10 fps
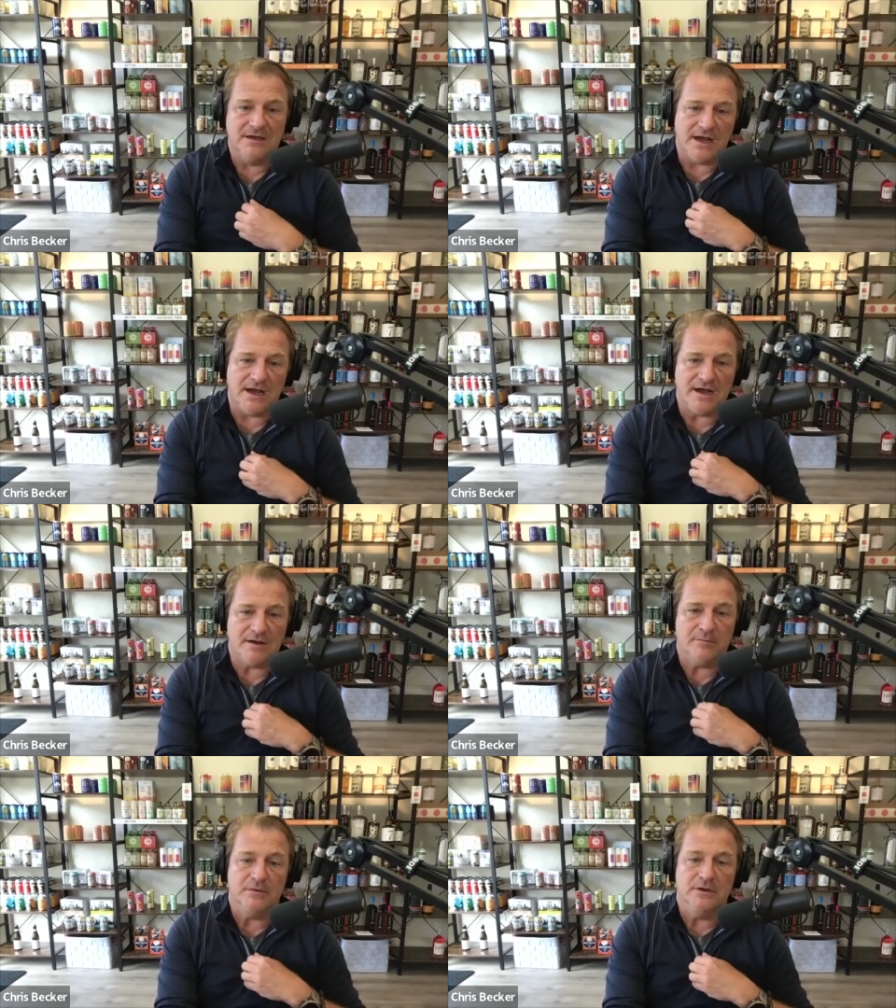
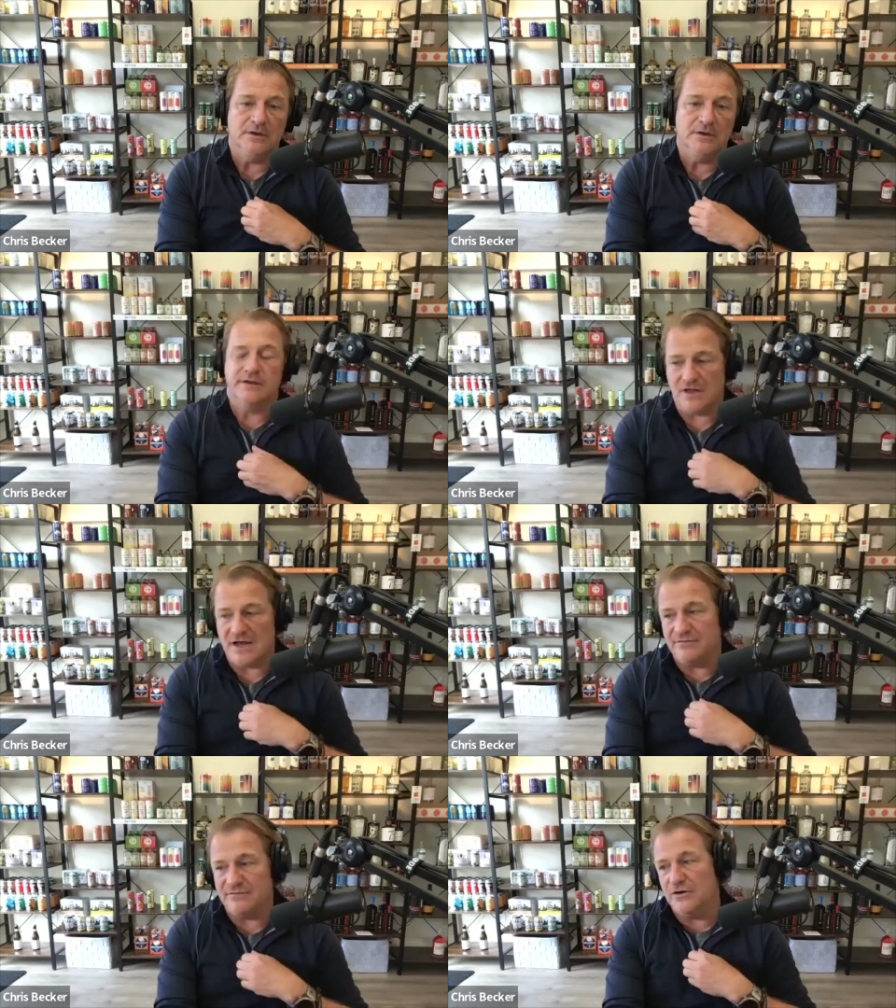Um, There's a
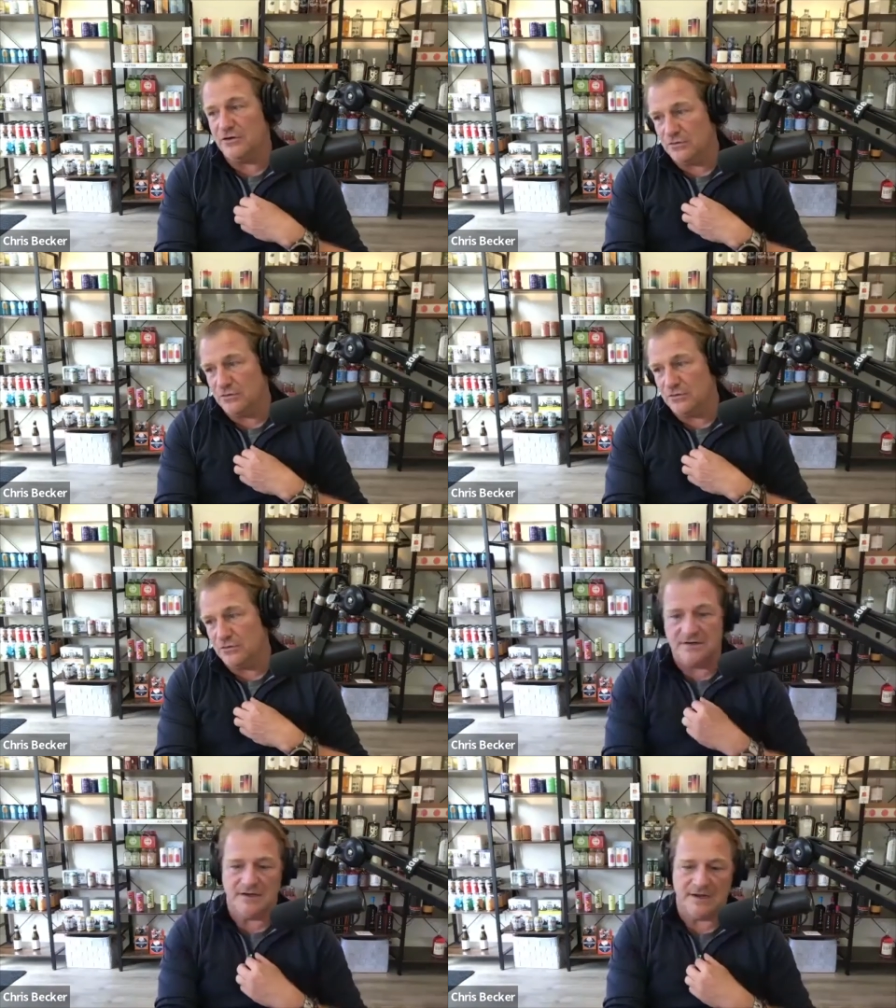lot of news
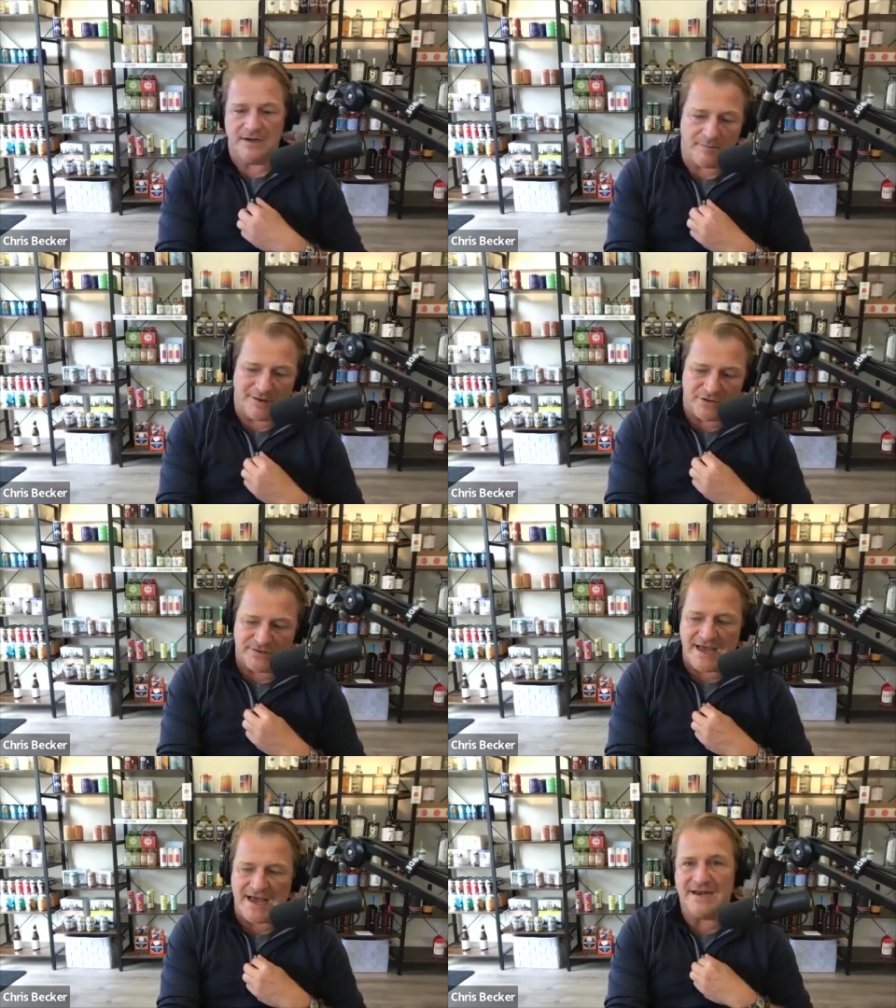and, and about
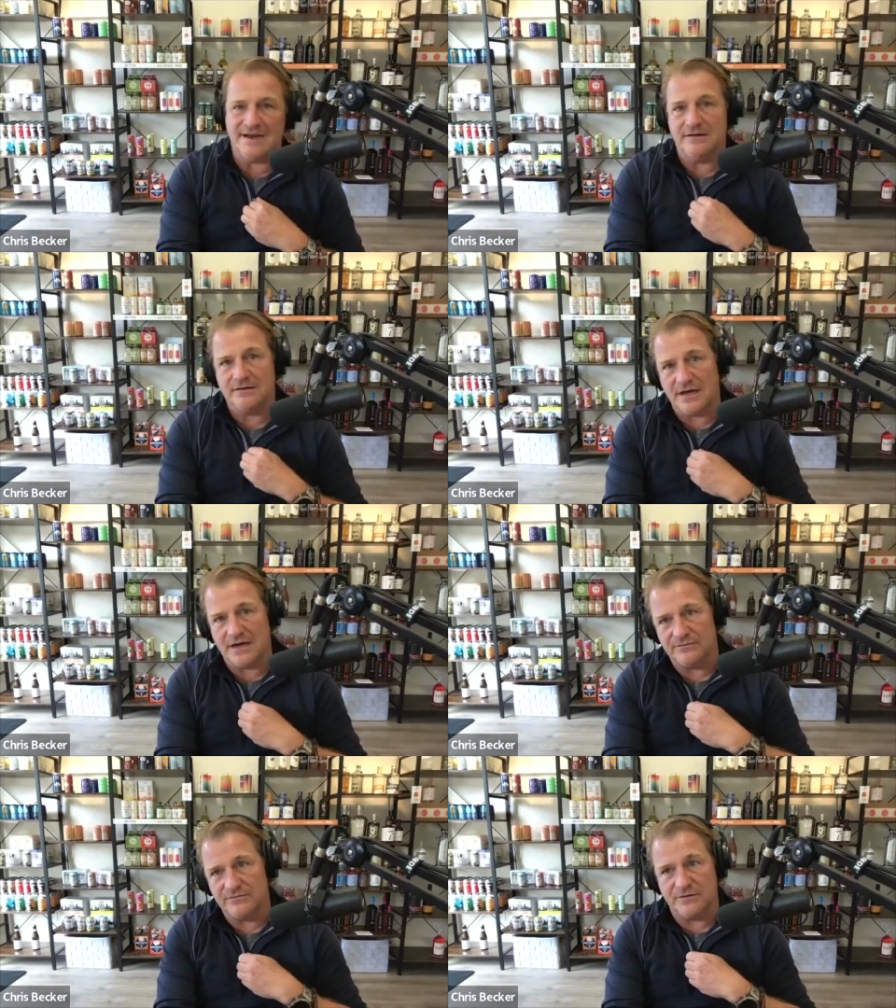that and kind
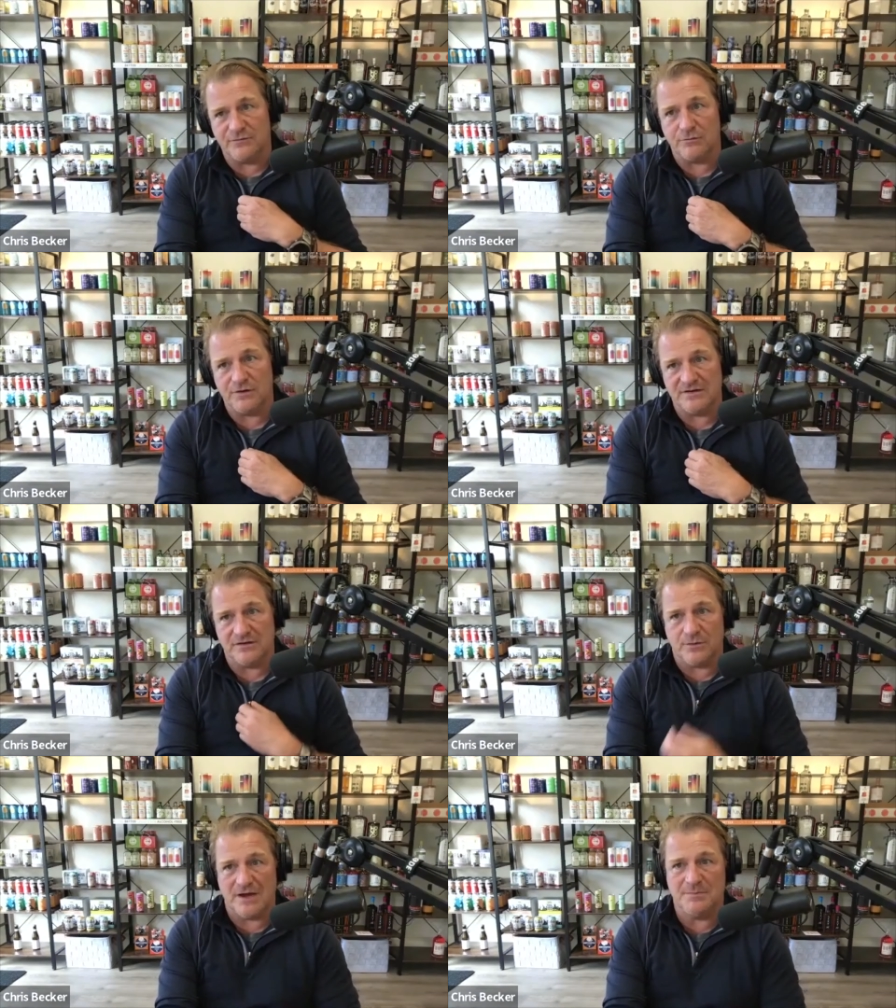of different
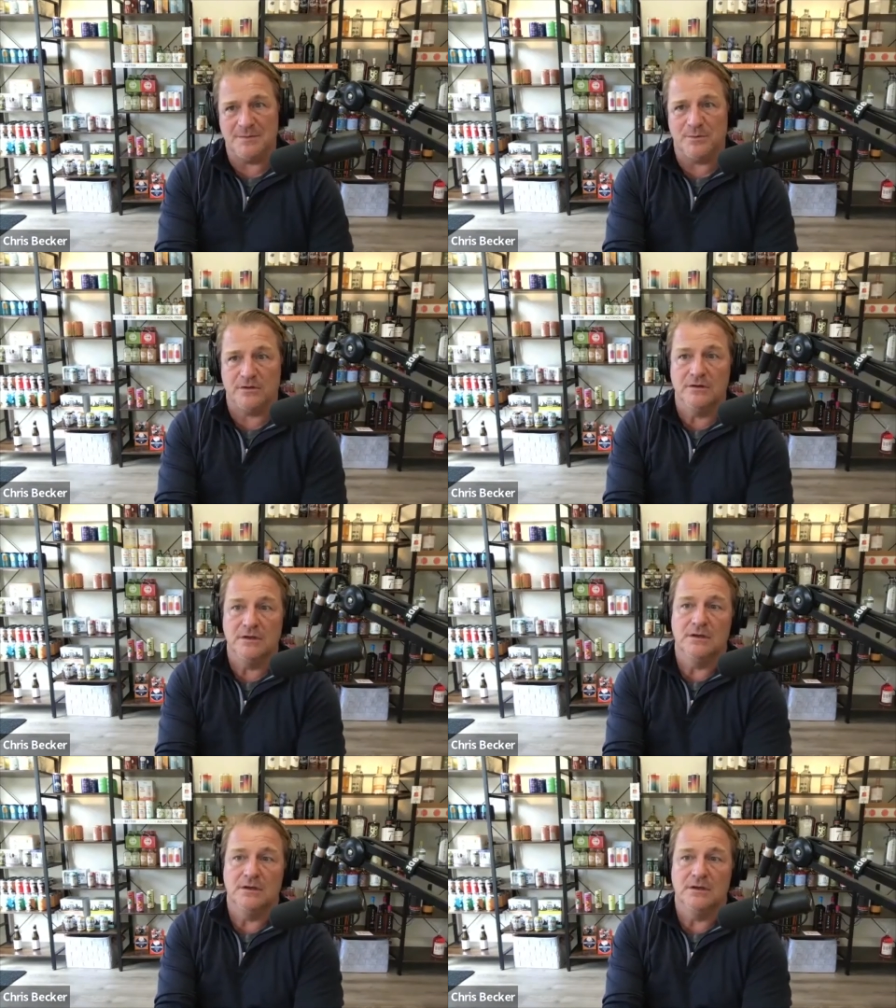reasons why people